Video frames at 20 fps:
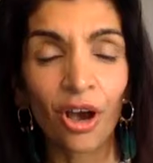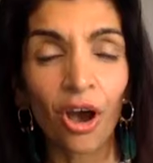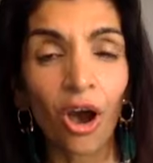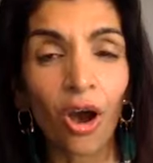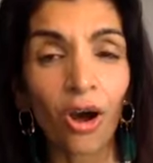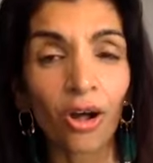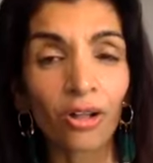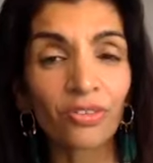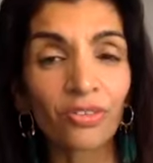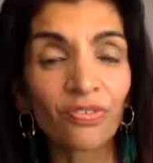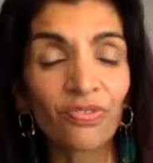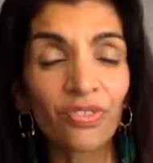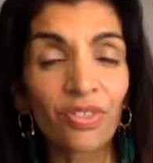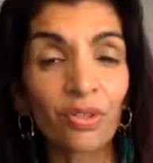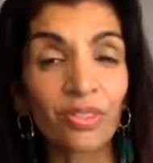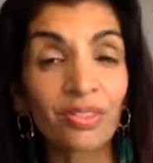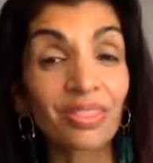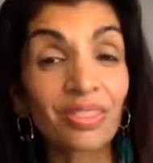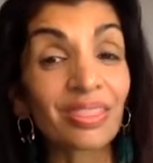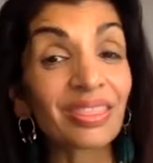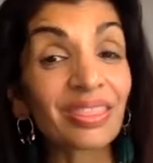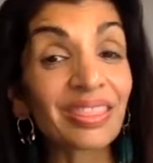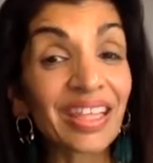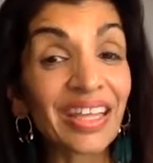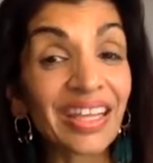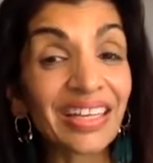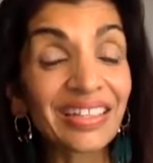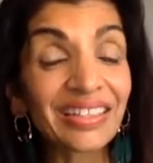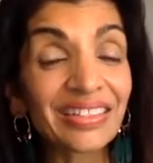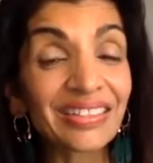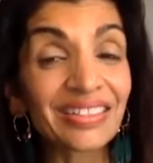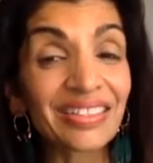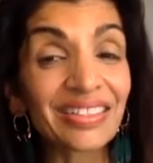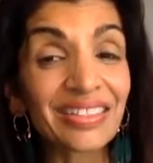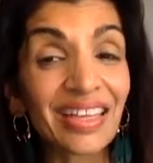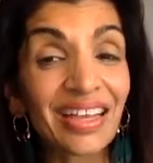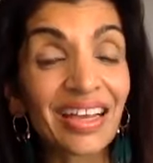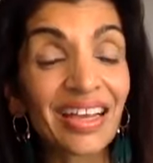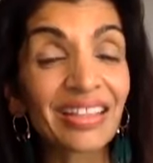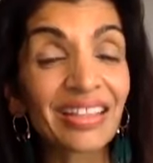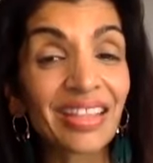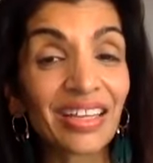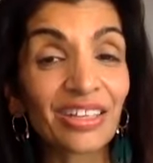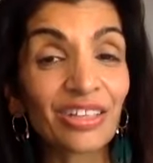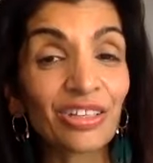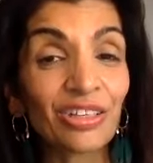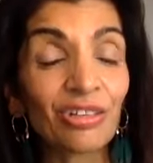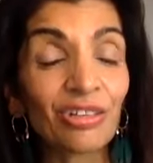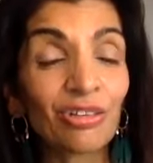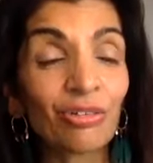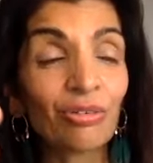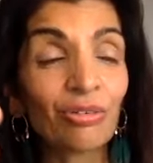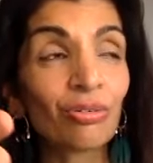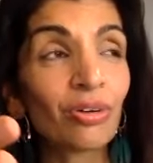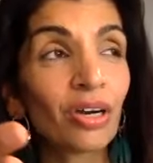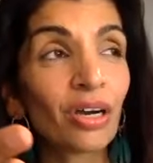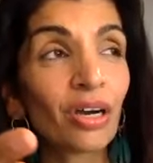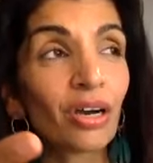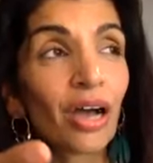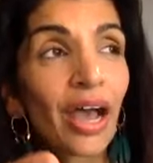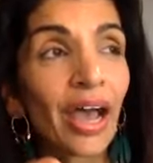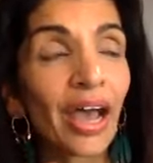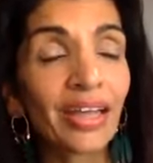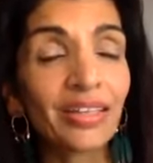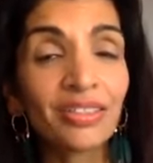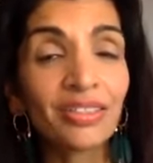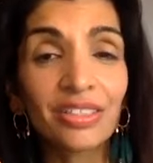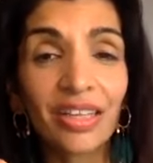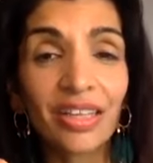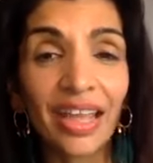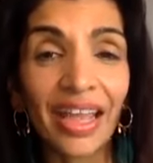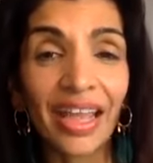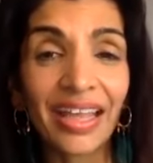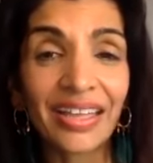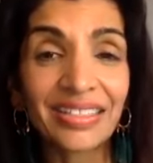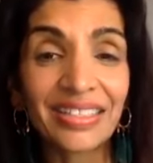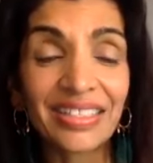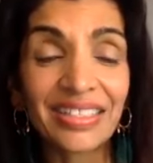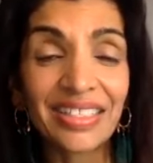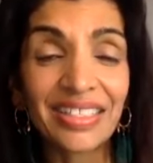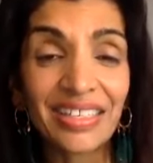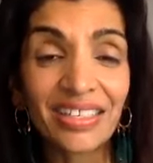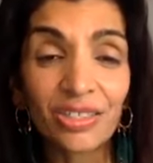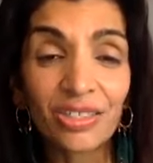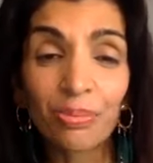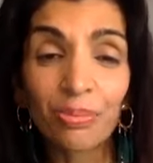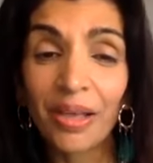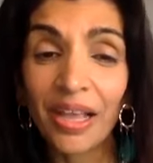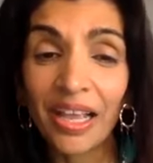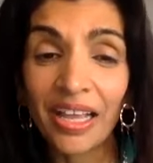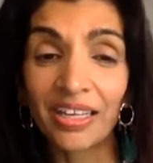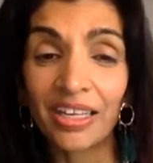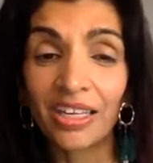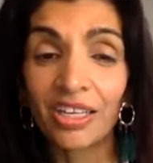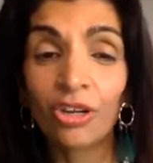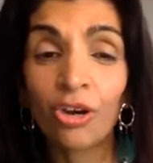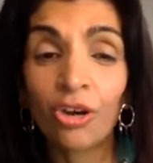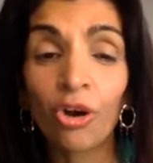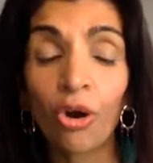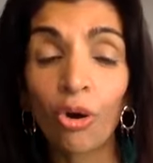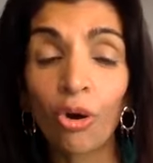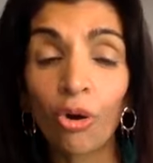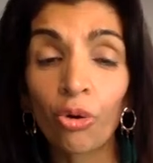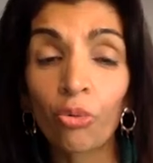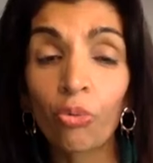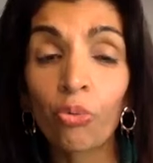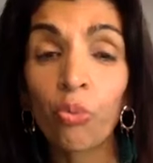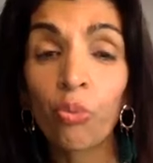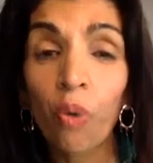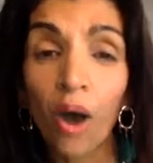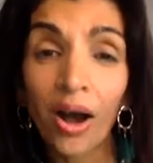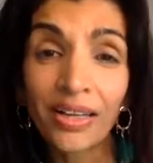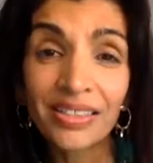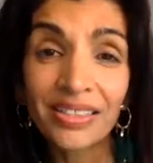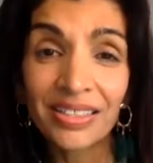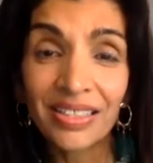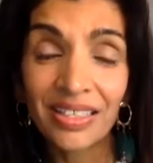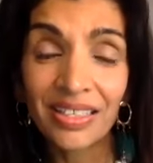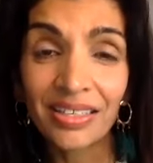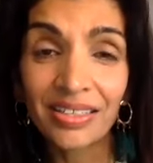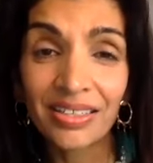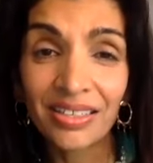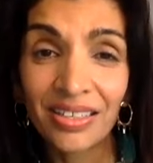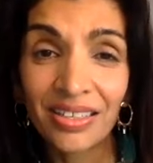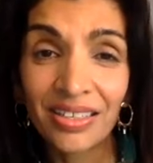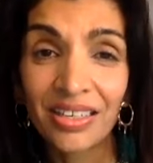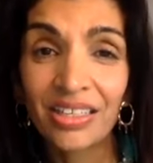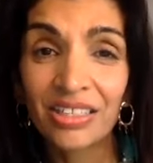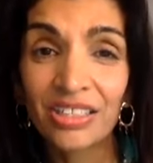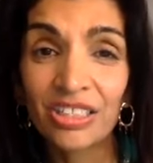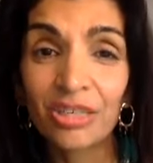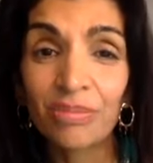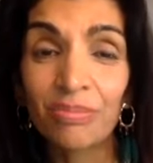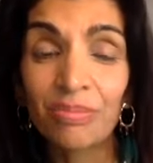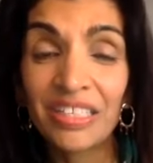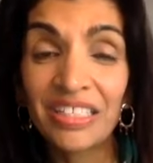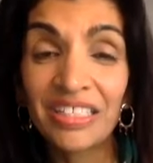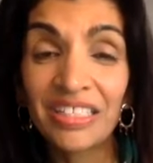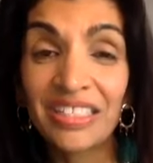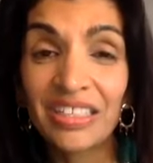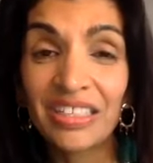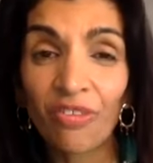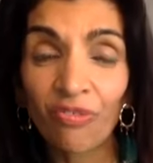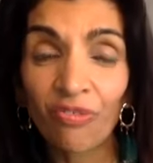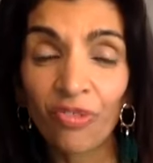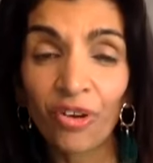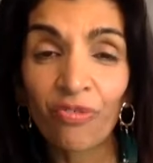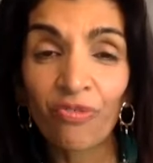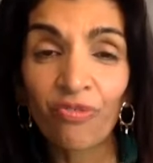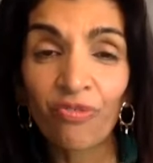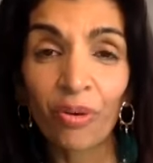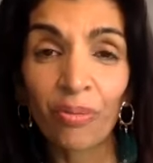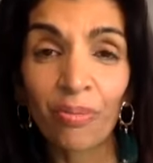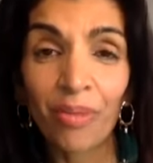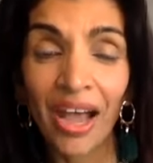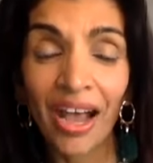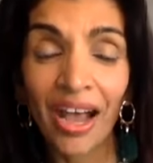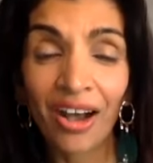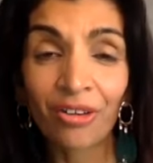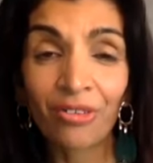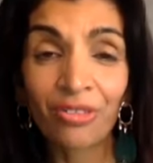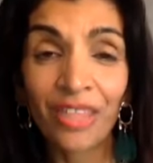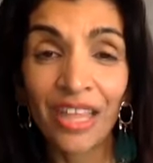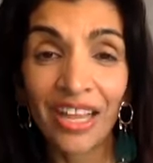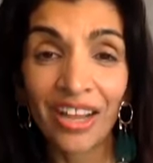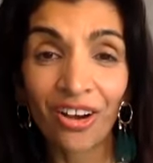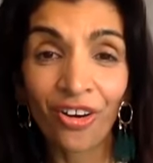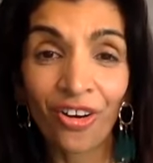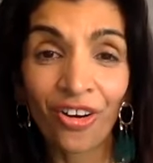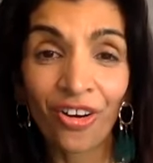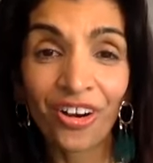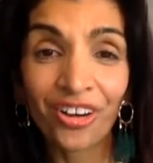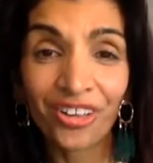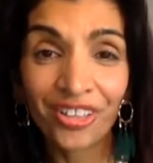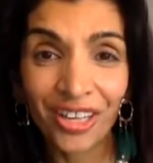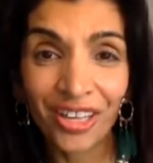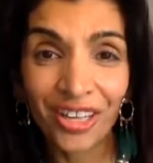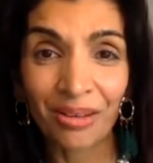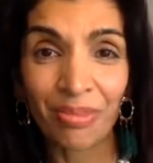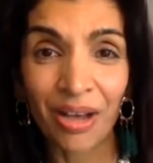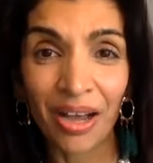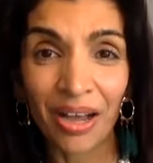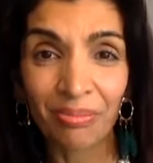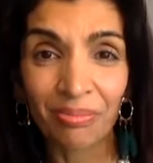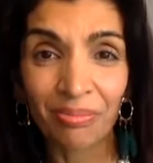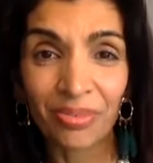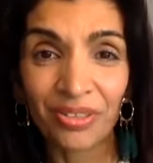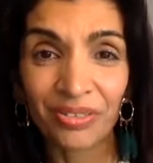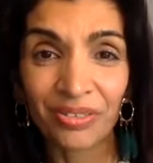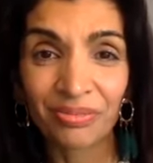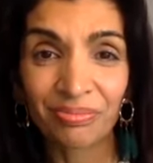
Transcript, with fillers: all of the things that you had anticipated or wanted to be different from how they are come up.